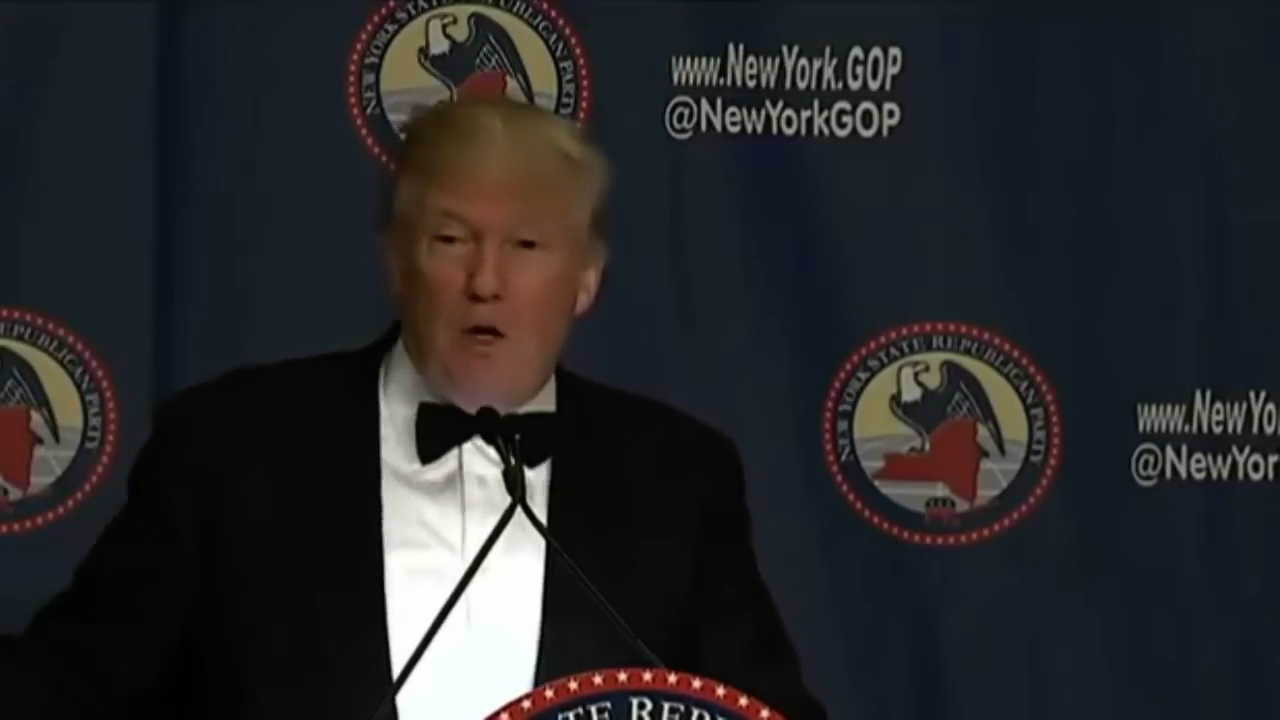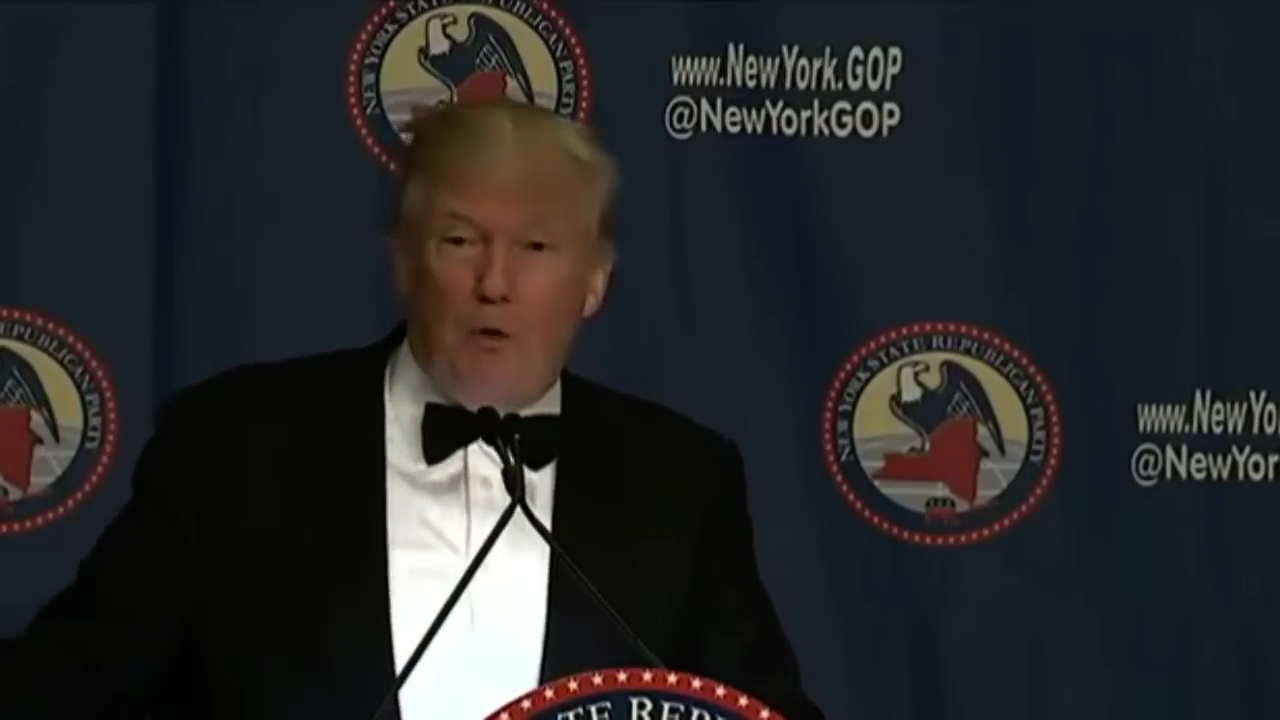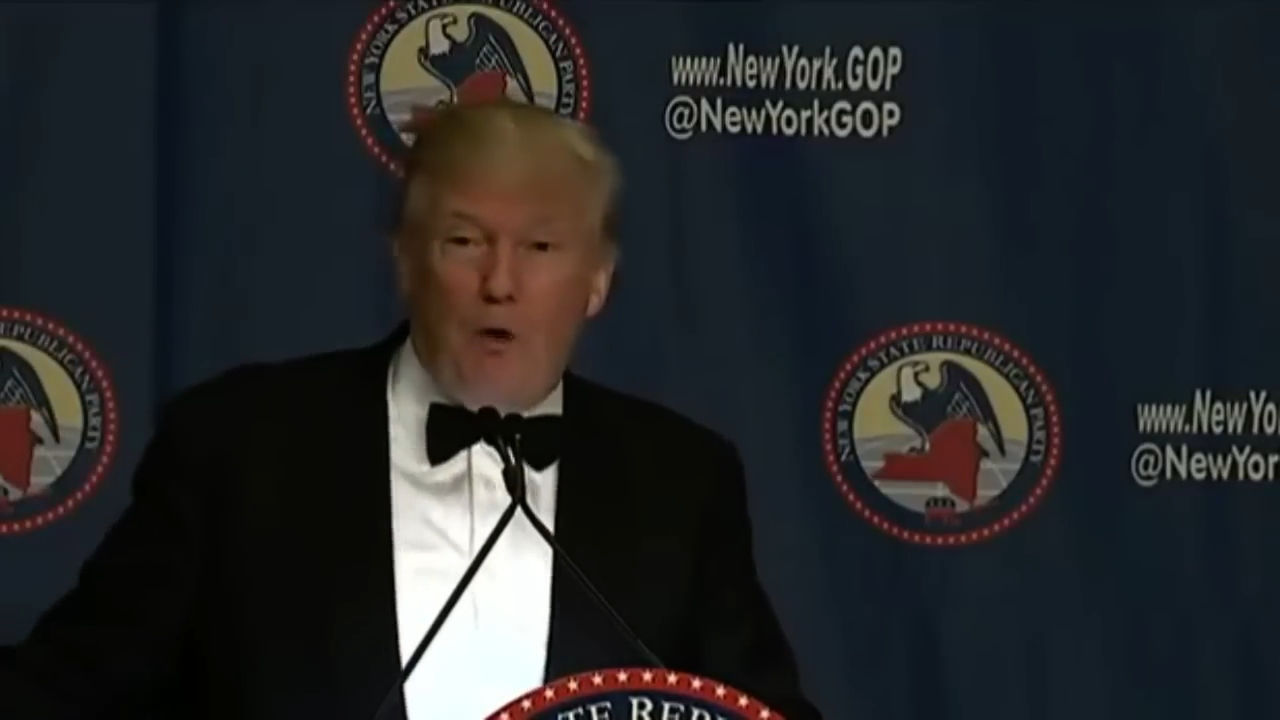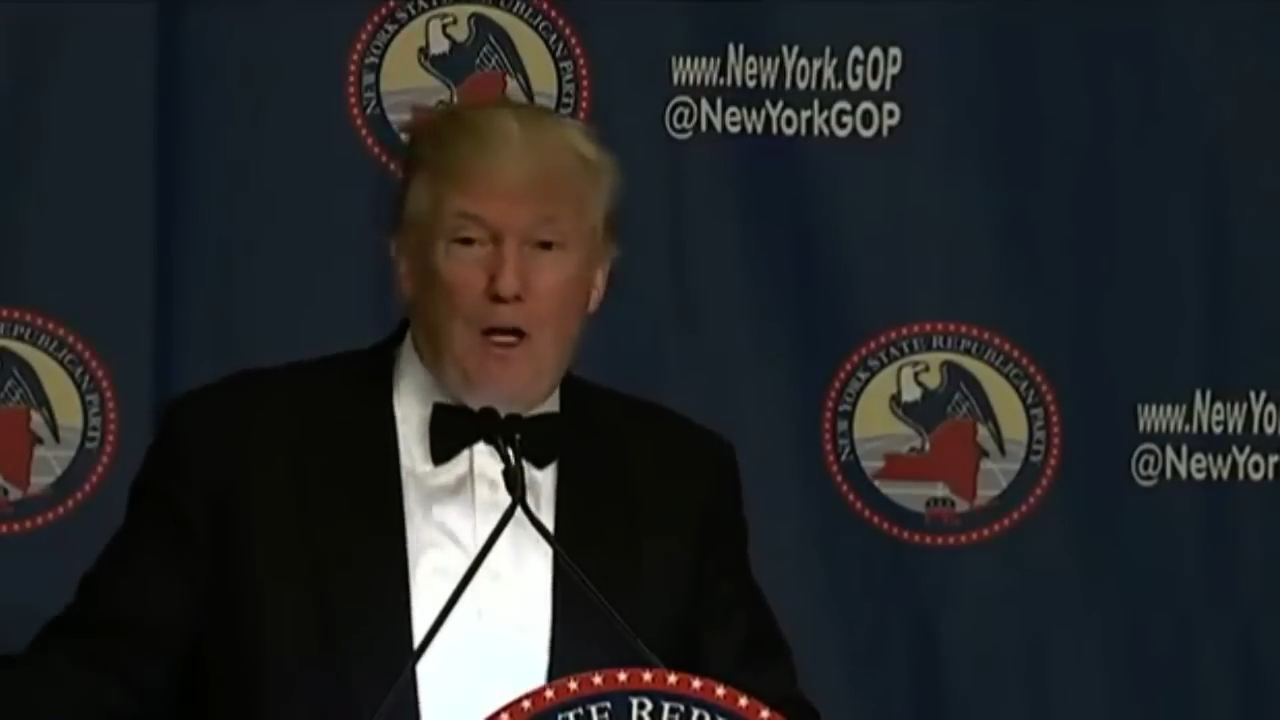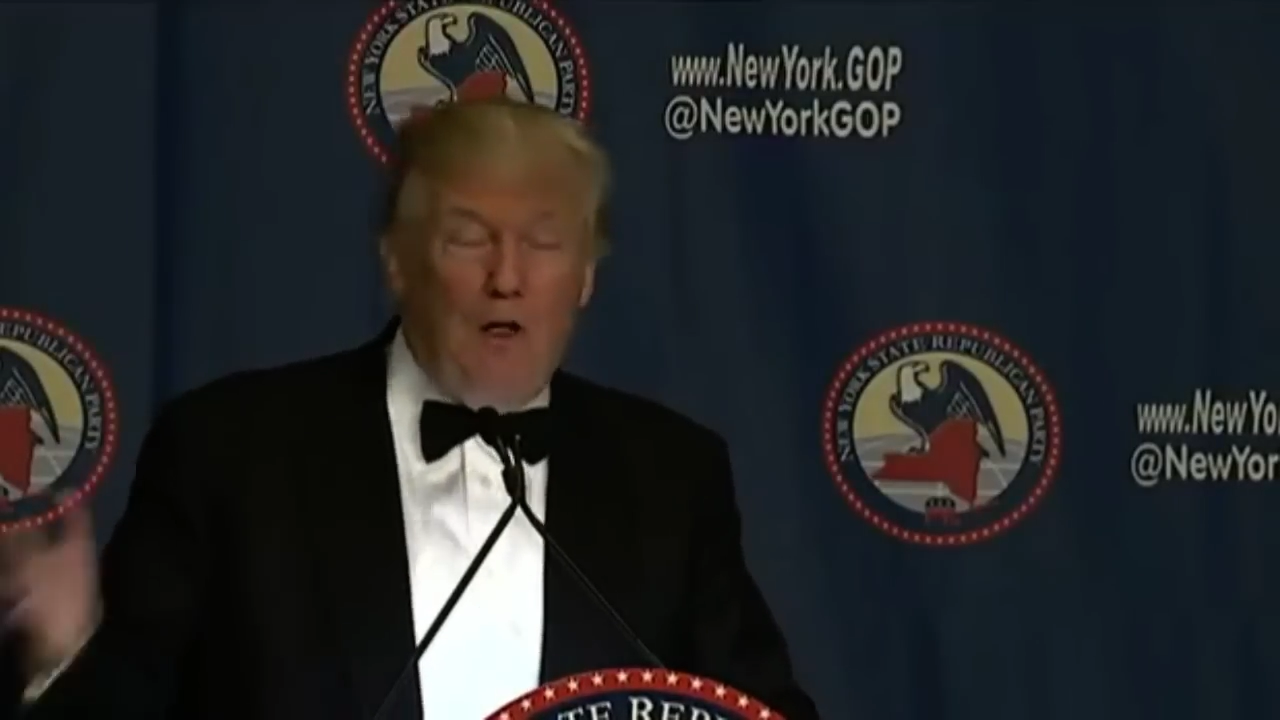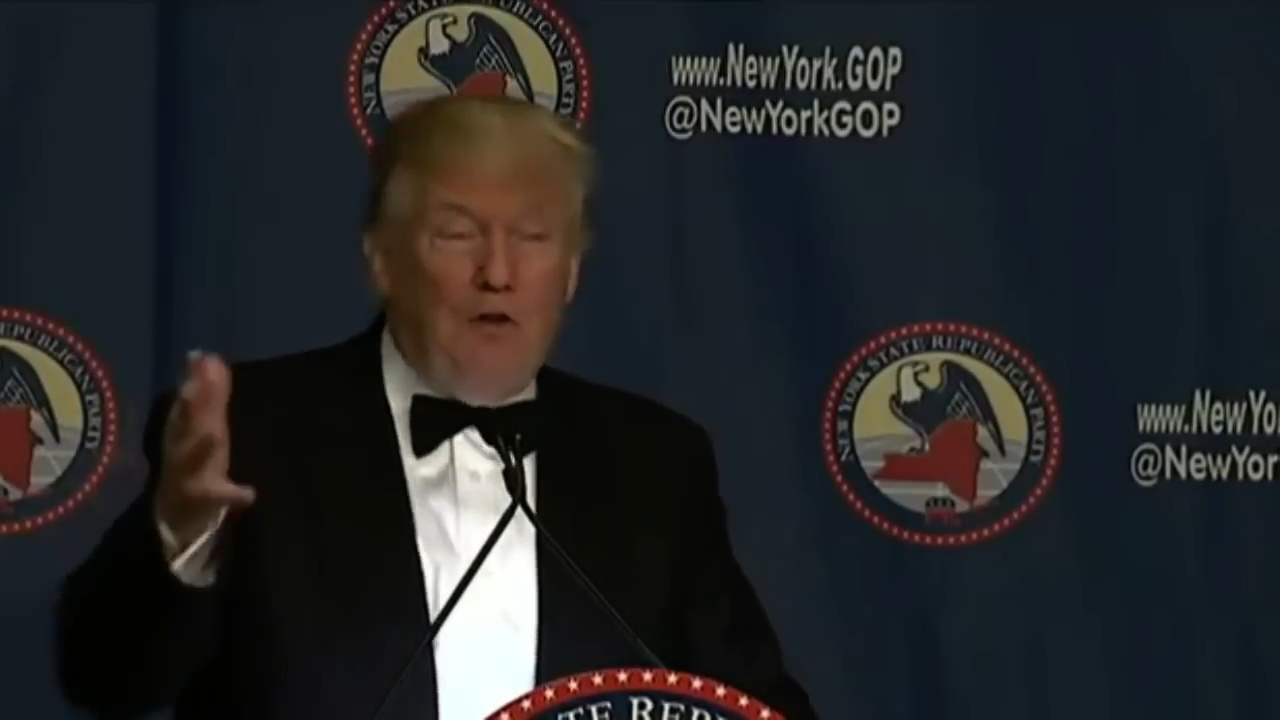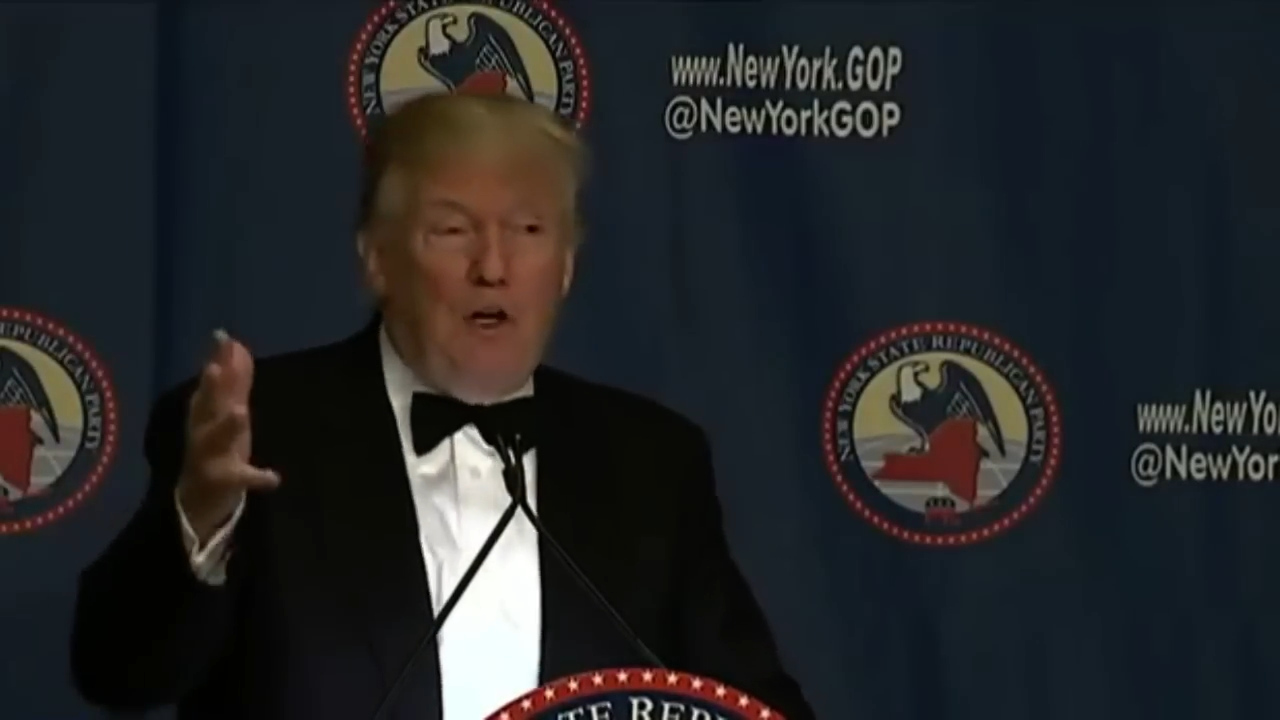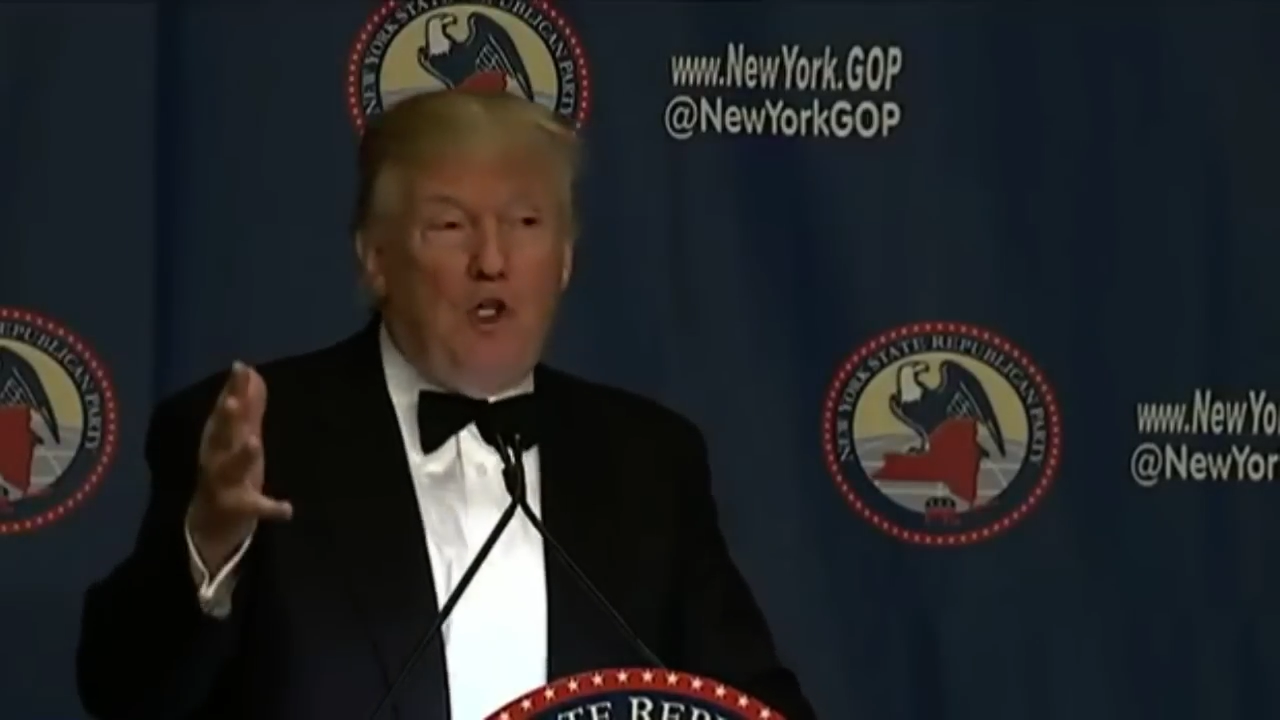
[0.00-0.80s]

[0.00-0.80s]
go through Hell's